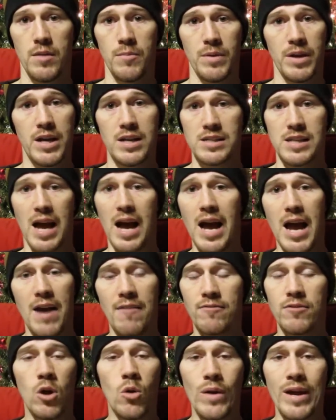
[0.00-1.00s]
Because I
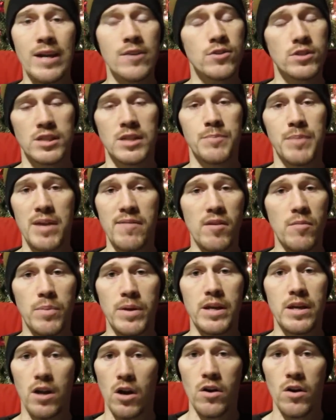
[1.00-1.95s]
have no interest in PvP